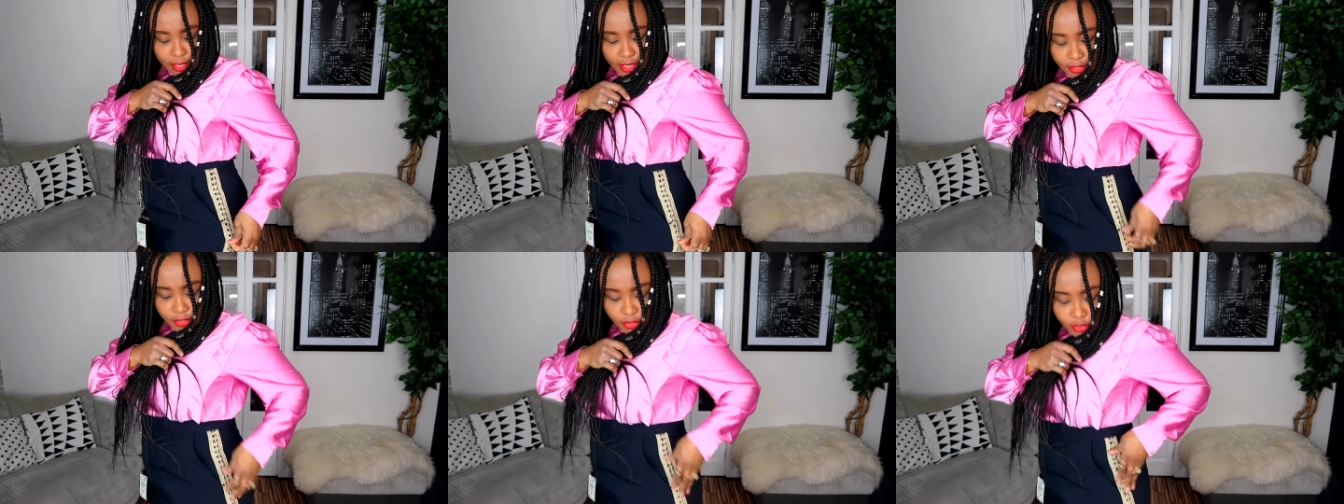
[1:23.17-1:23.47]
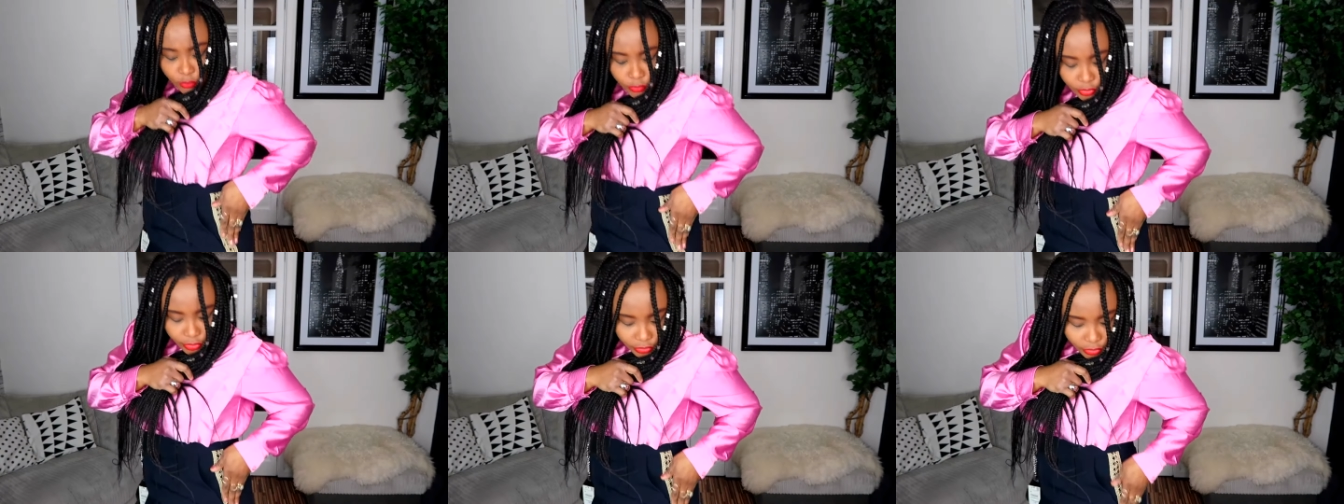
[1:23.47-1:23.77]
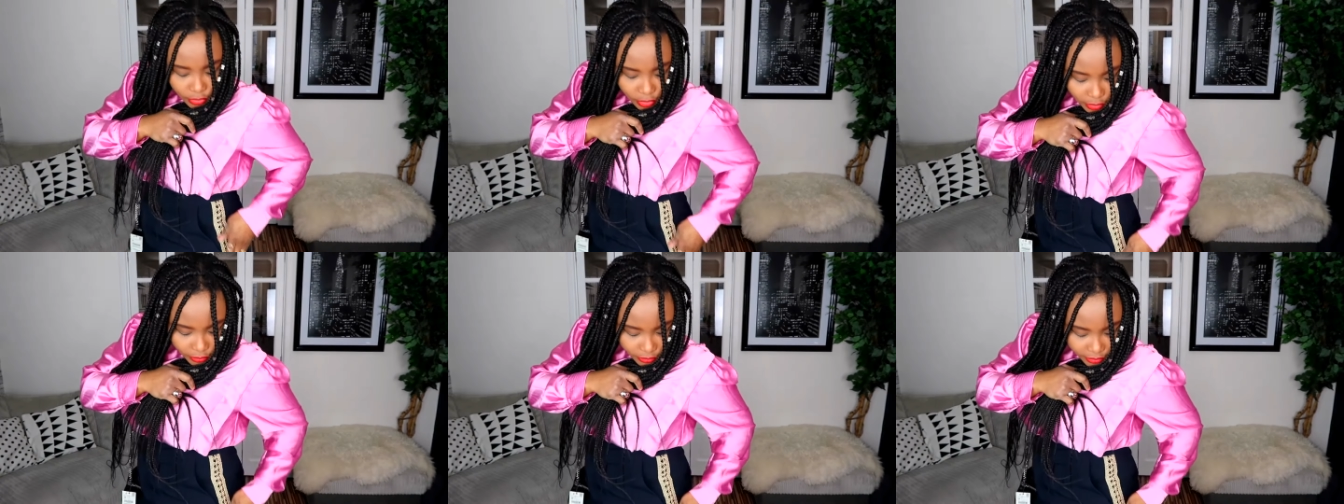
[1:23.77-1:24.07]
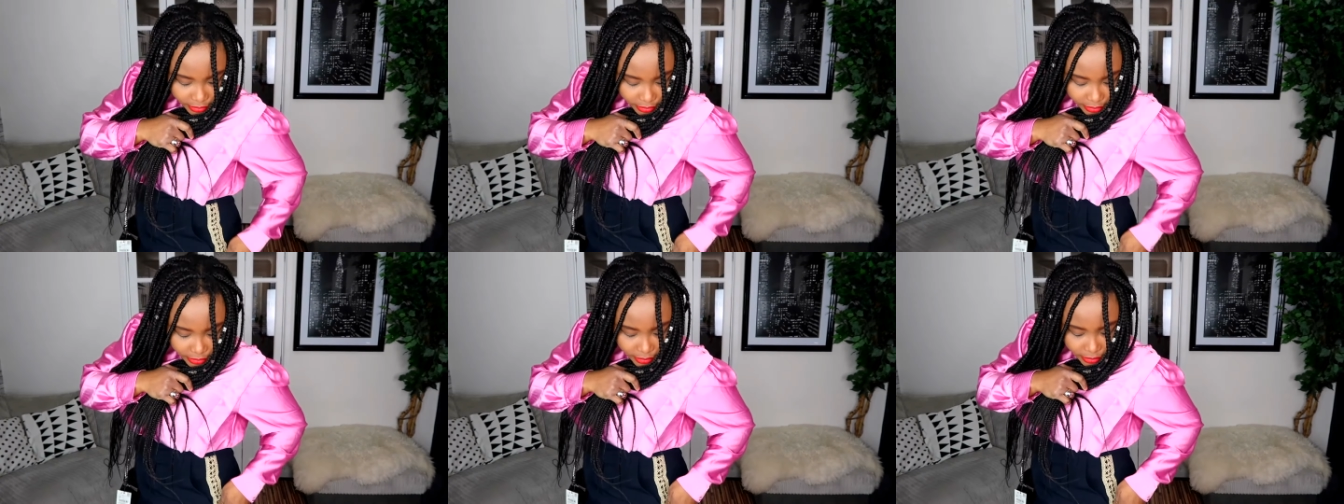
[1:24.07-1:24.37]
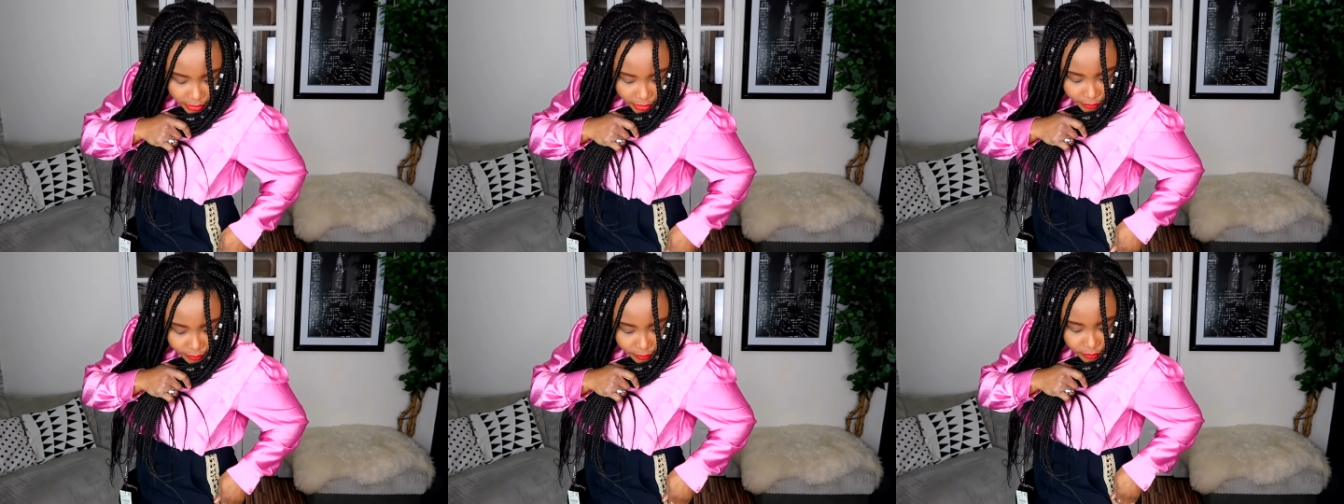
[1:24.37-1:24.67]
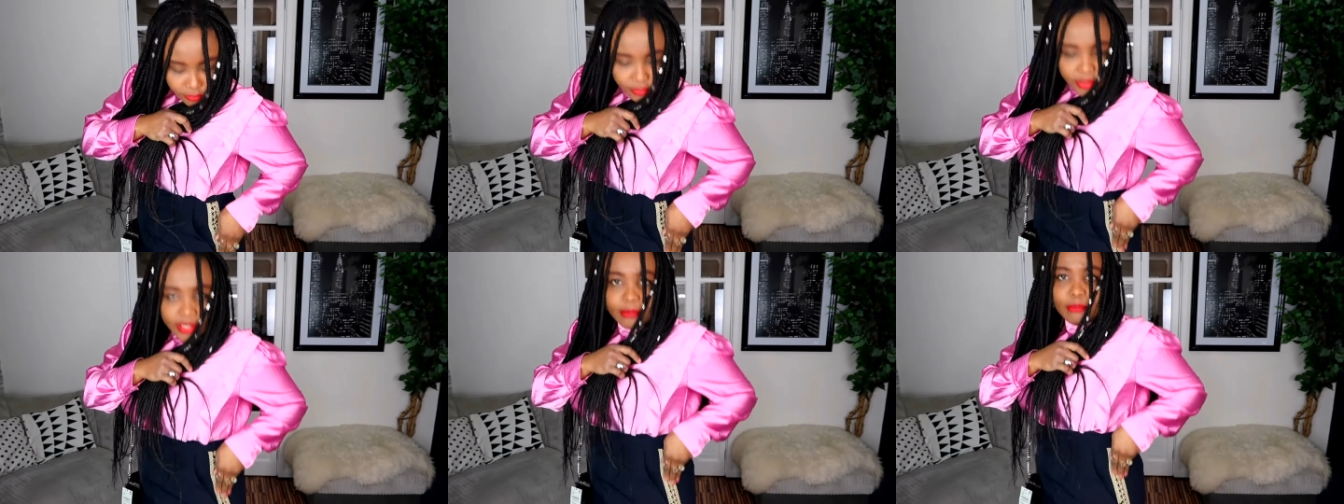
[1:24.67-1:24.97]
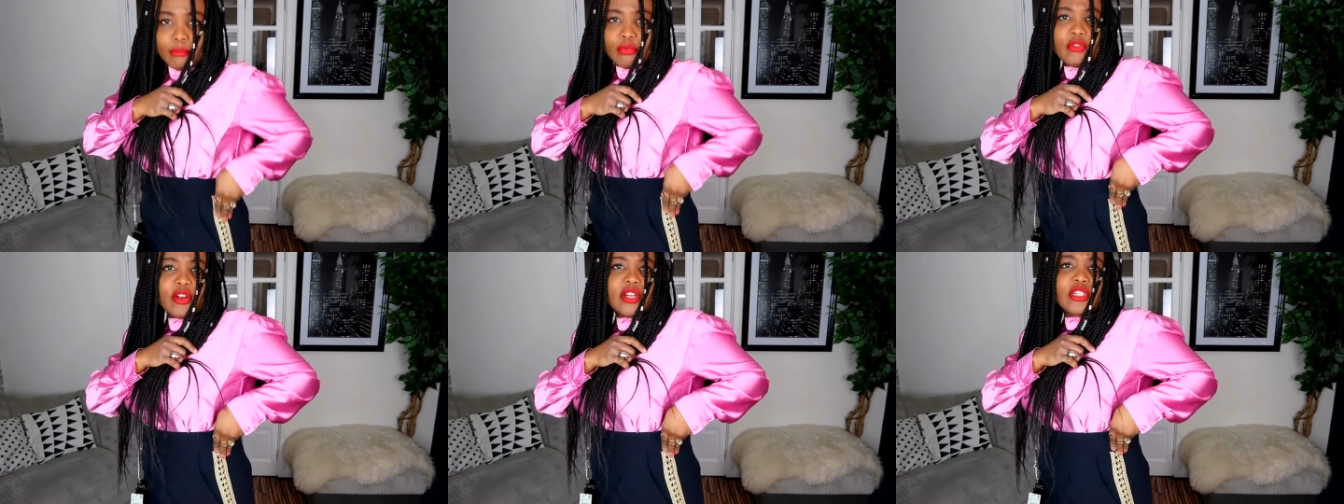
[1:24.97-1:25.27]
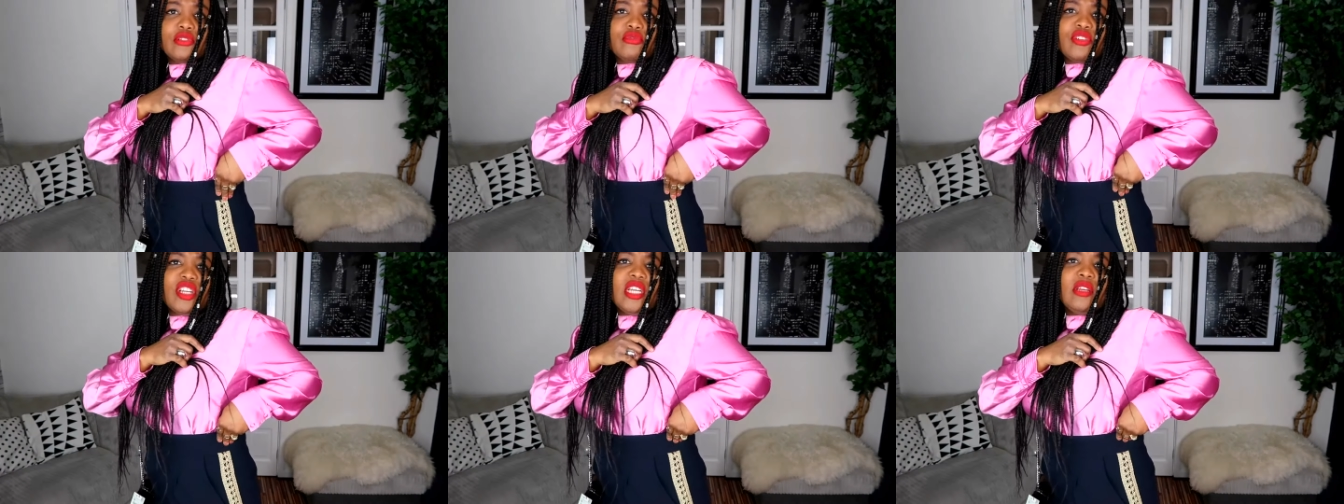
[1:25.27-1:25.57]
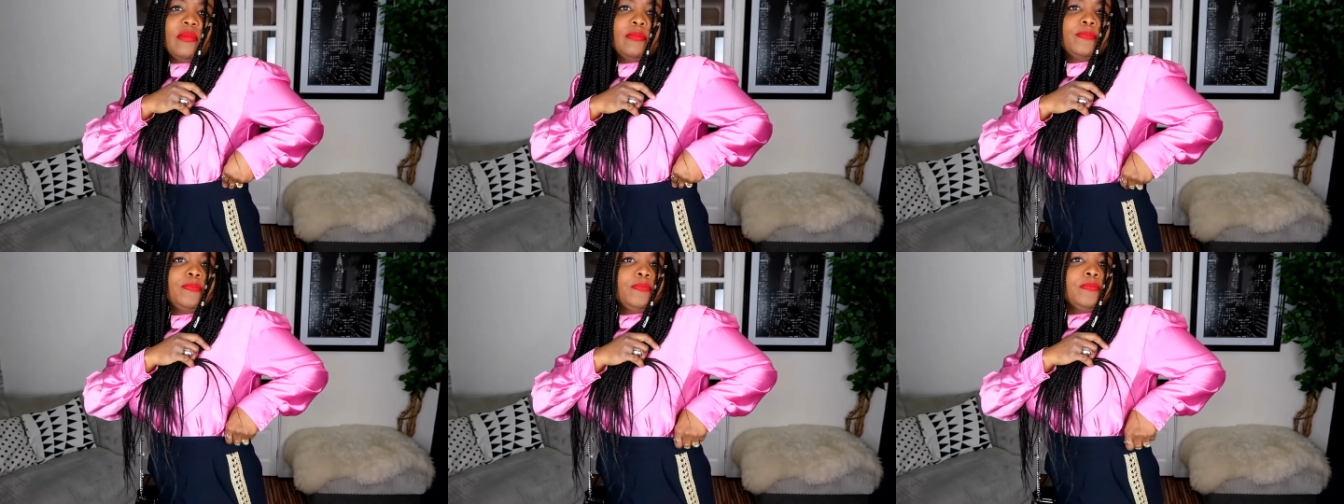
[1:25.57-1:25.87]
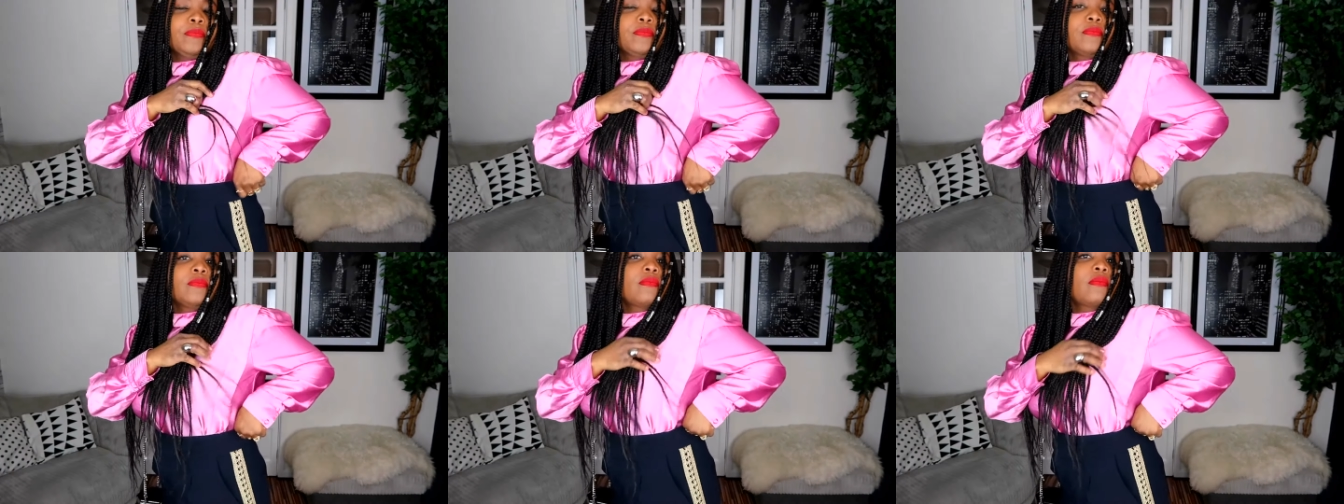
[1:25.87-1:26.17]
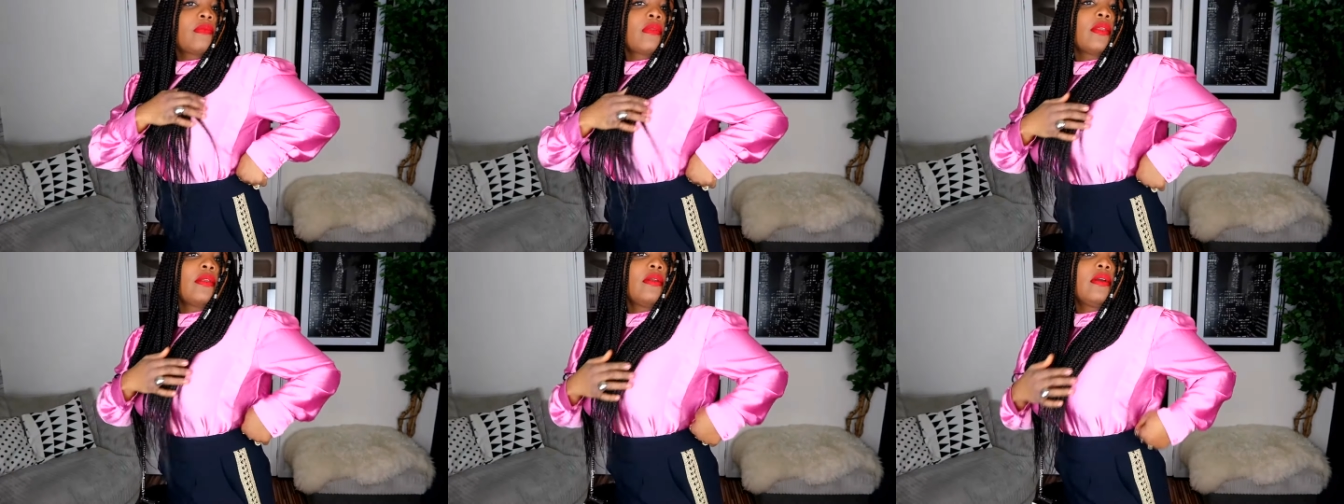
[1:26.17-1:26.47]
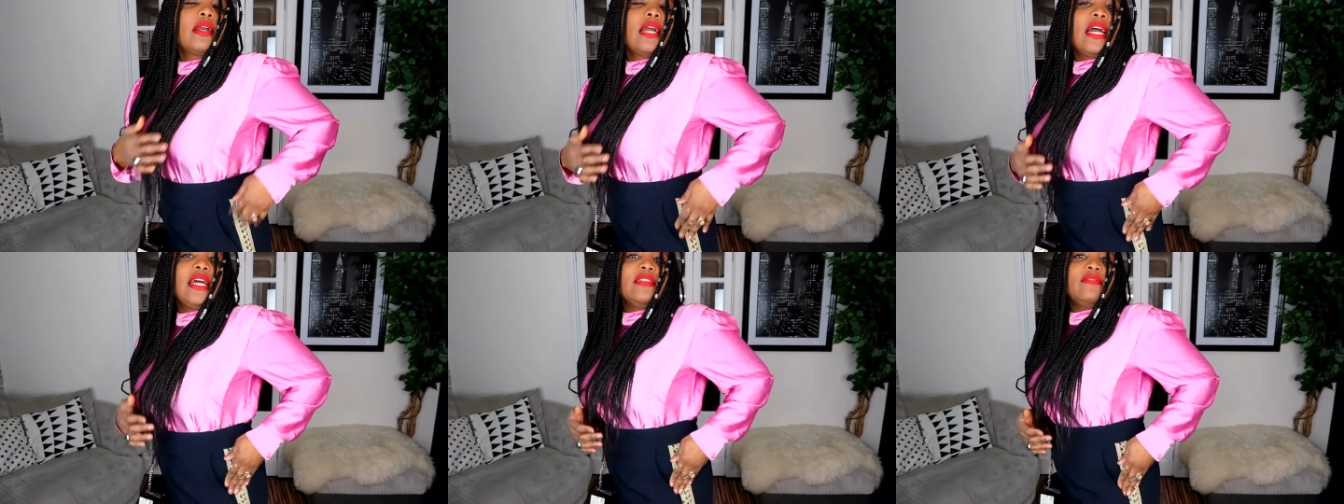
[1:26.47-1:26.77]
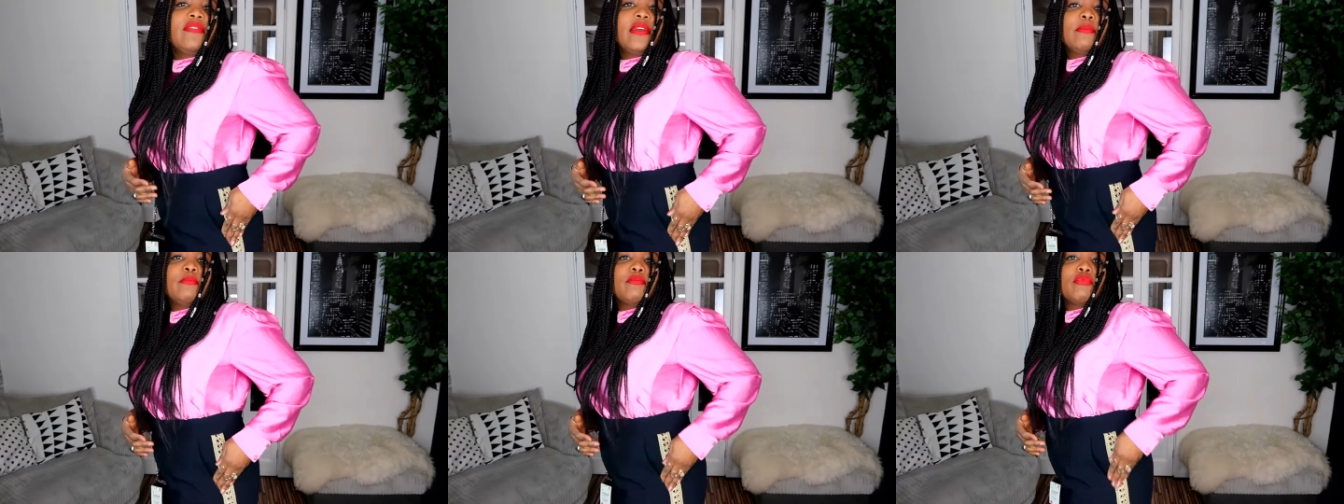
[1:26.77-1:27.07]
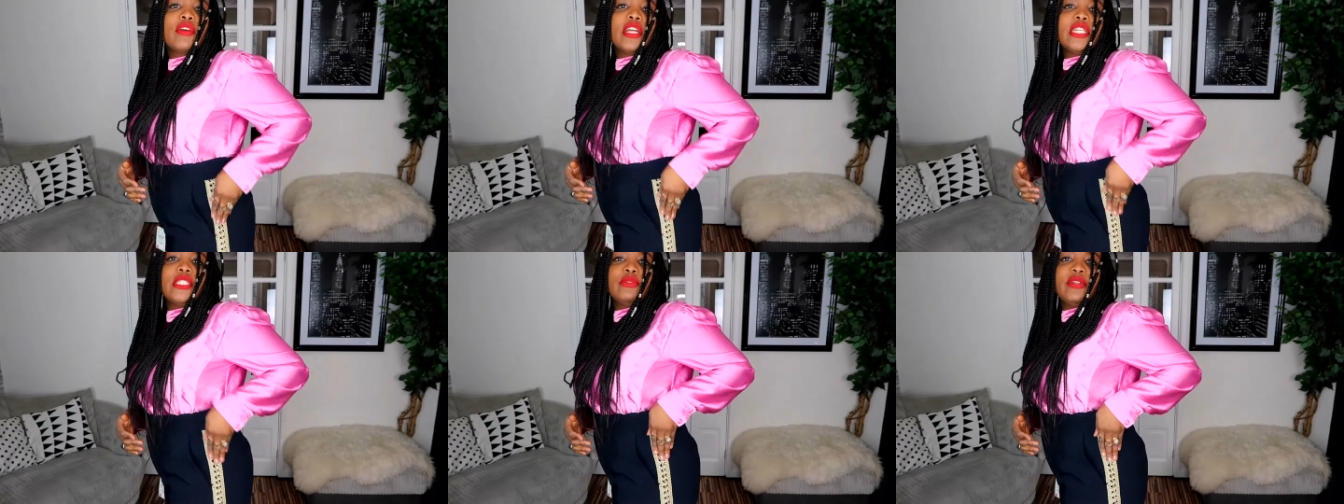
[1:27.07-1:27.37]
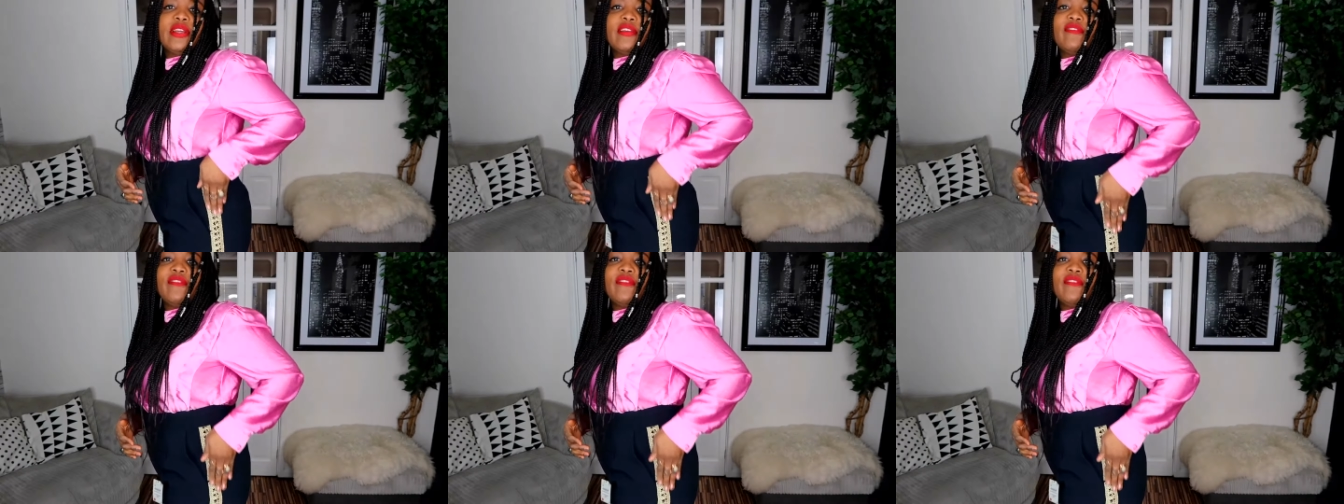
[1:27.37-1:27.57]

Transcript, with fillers: I don't know what you call this, embroidery? Kind of embroidery